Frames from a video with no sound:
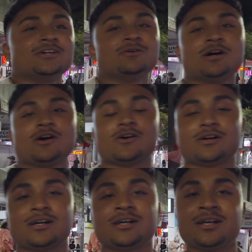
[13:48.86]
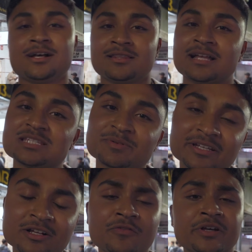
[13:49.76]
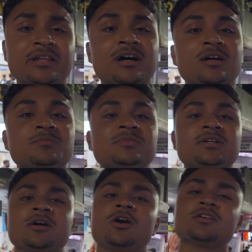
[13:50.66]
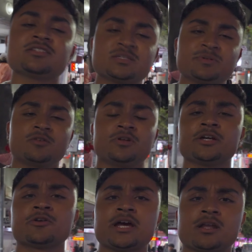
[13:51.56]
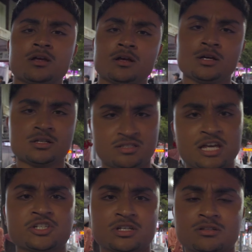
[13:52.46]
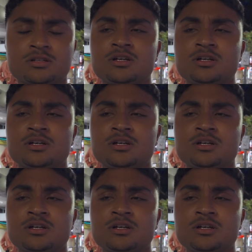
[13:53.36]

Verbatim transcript: Well, that's been Little Vietnam. Honestly, it's been a really great session.